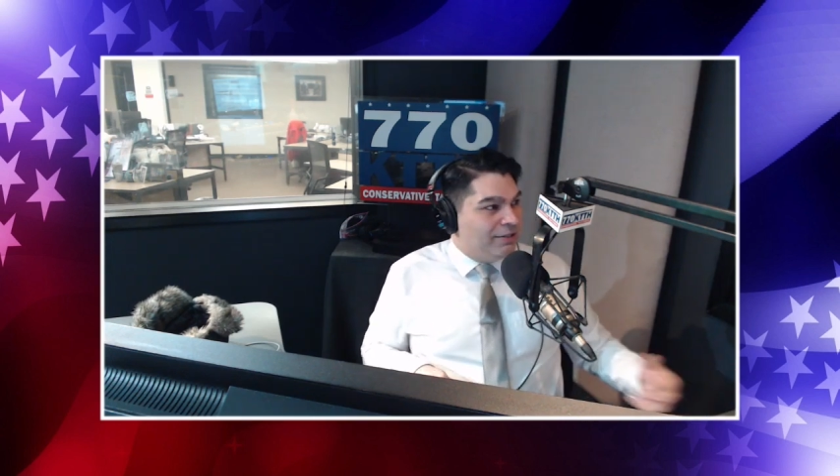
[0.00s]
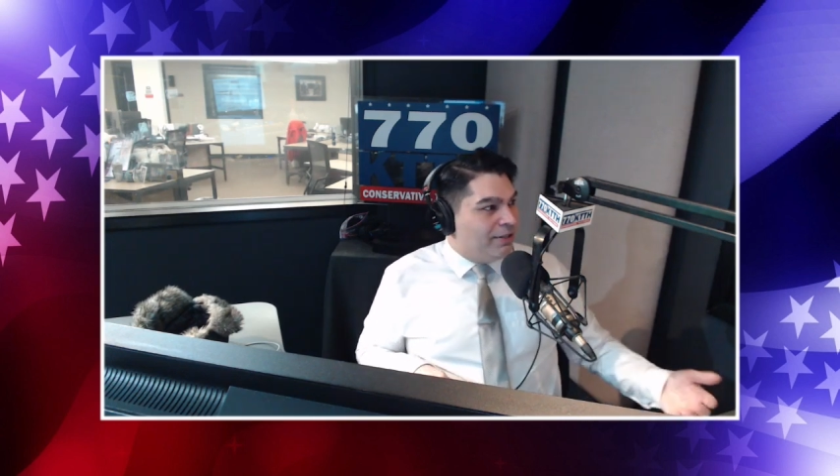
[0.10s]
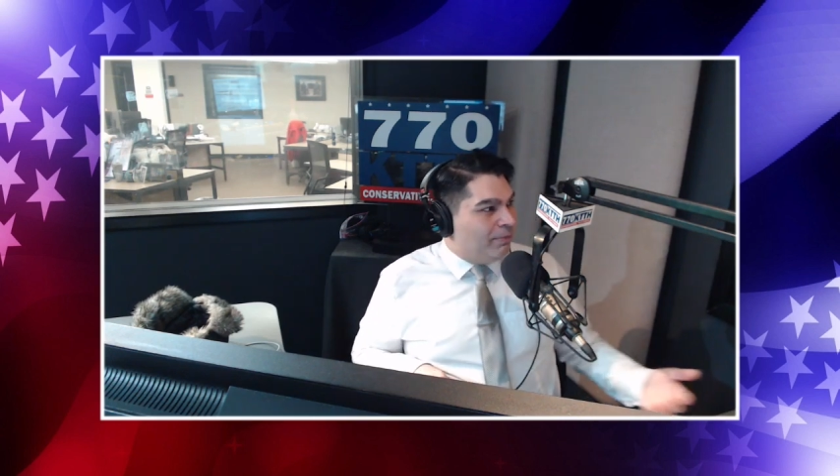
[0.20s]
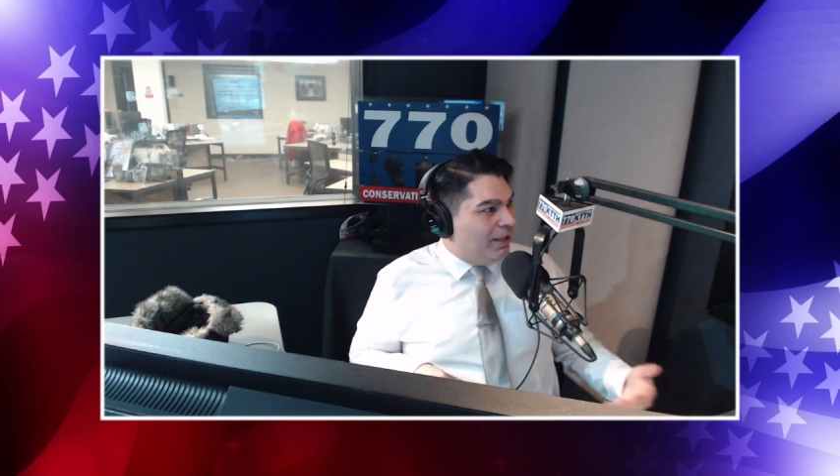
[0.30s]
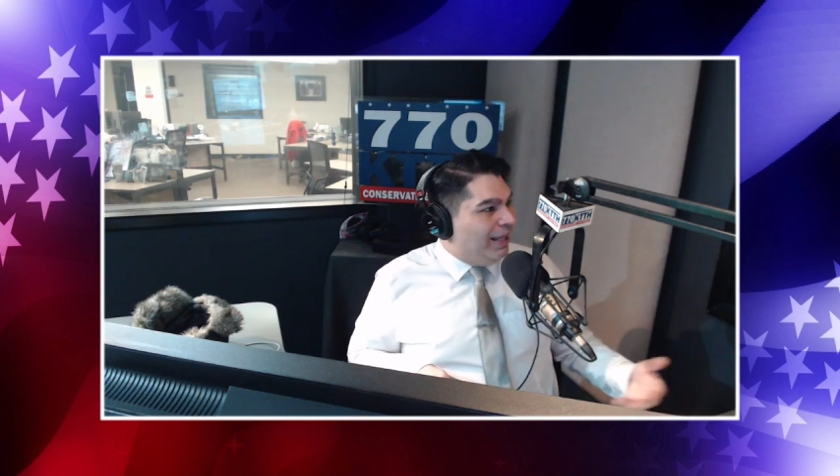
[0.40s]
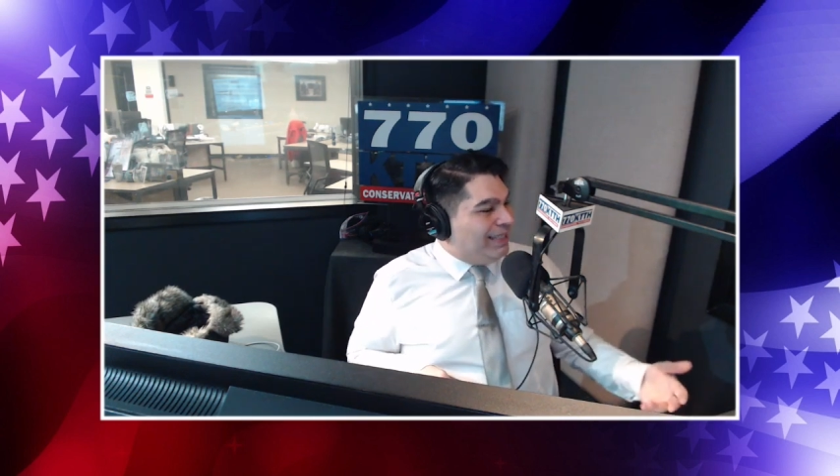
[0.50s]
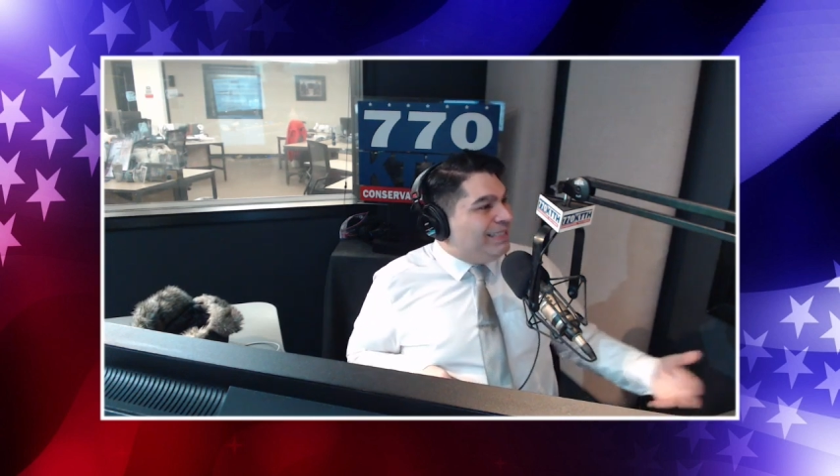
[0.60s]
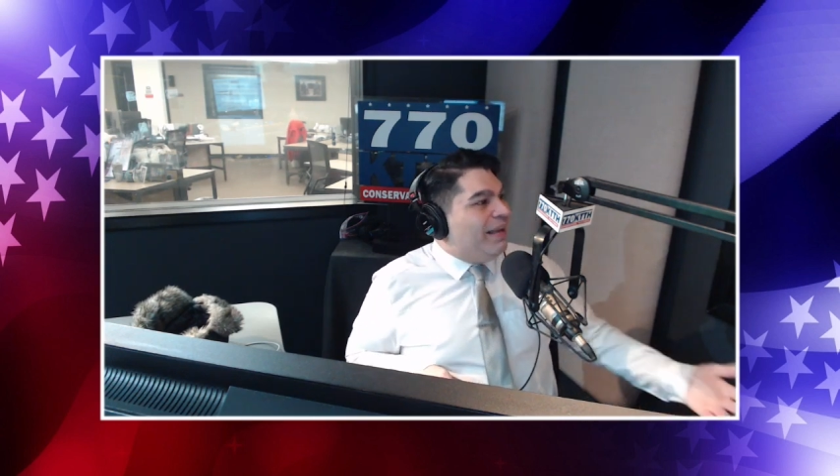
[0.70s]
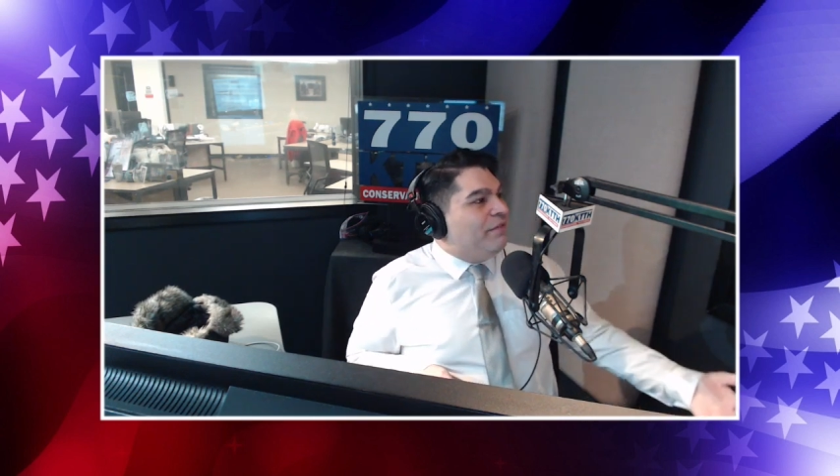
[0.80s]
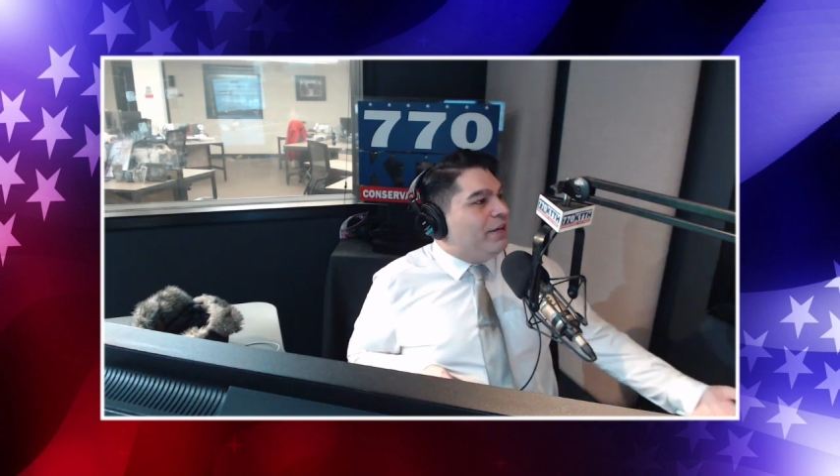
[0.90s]
It's something like
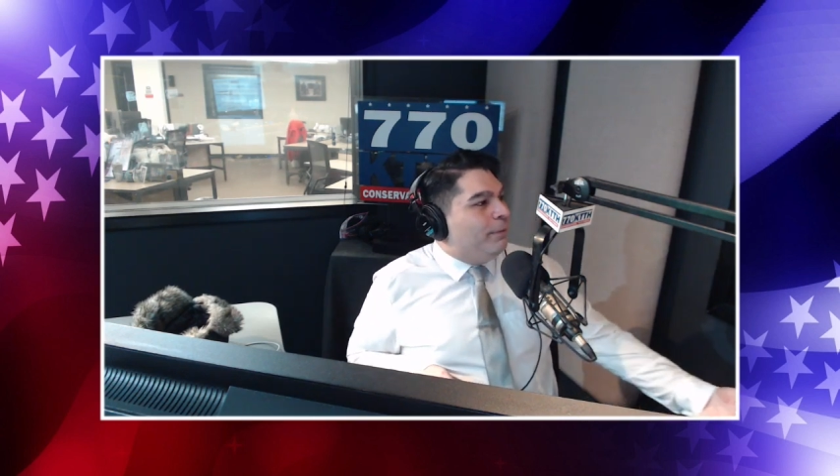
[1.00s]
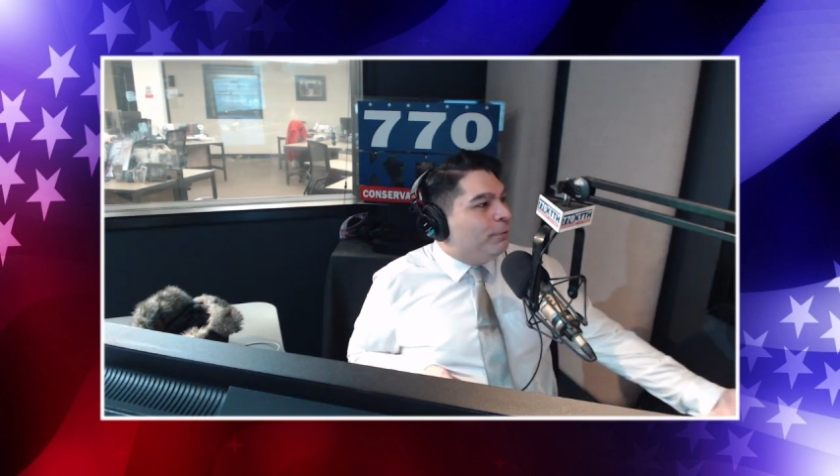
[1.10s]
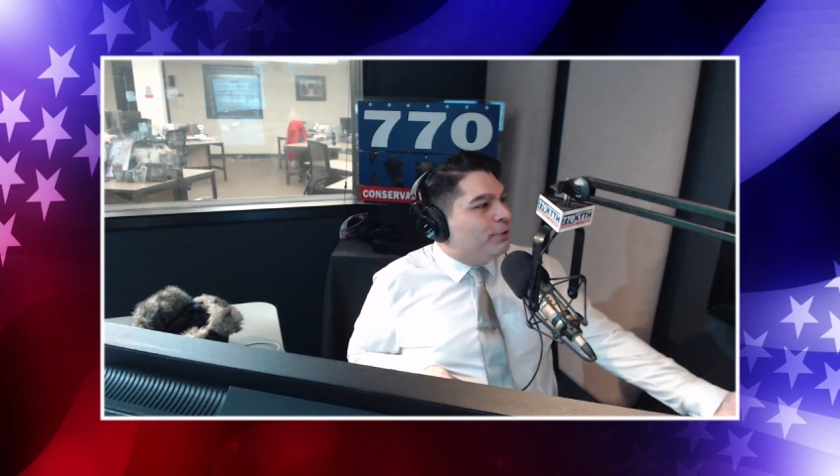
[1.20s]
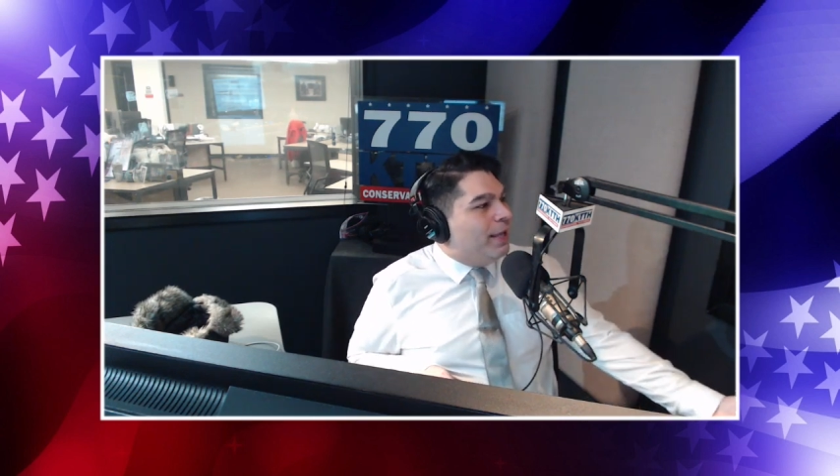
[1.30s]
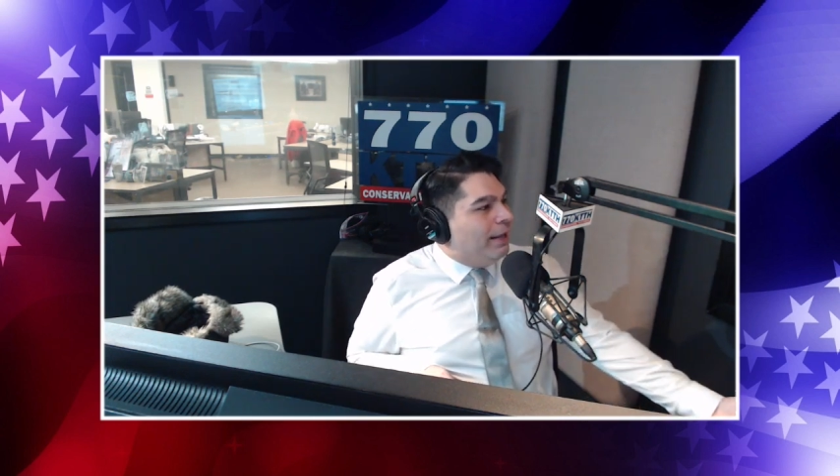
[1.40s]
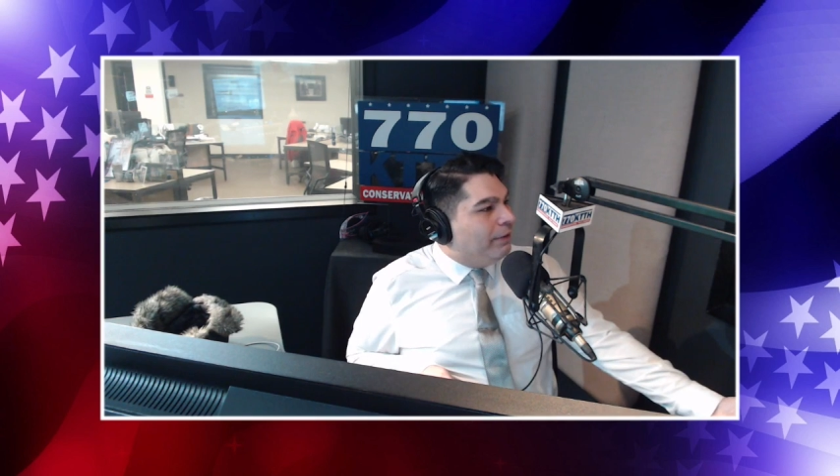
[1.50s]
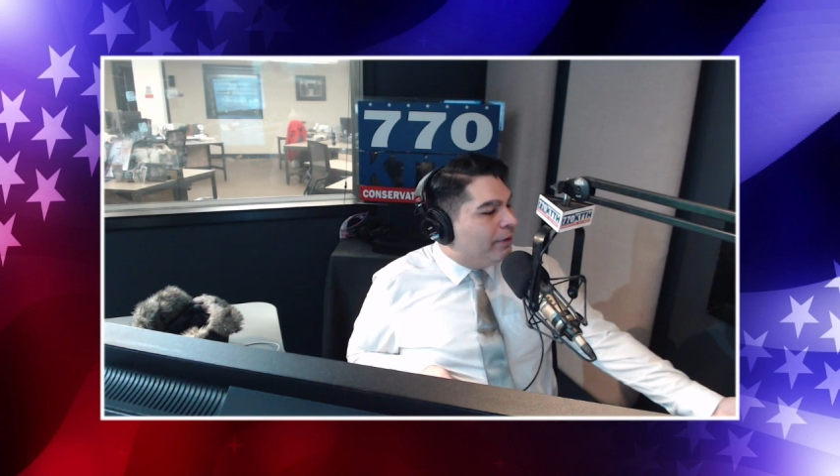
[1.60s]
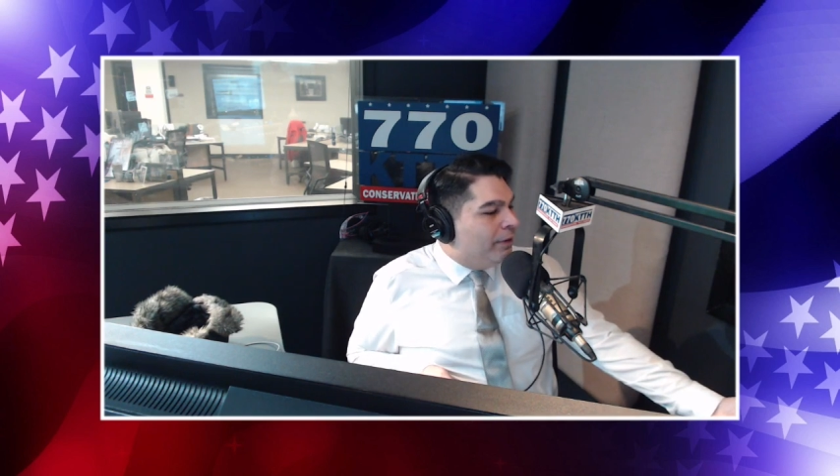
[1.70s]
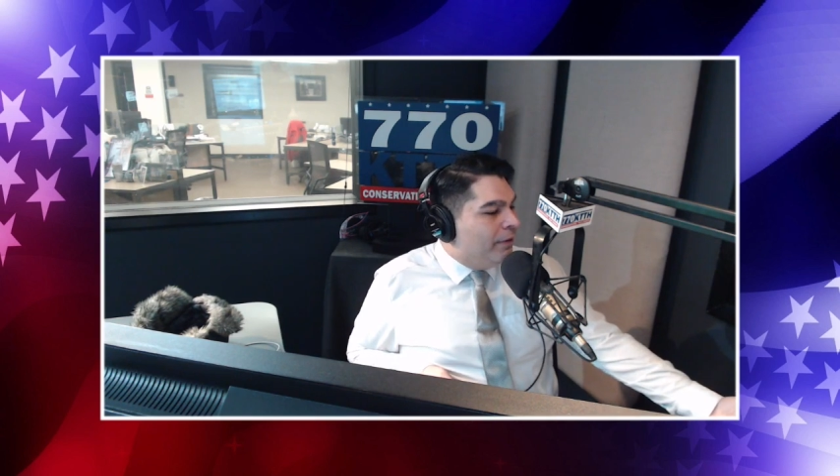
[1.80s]
70%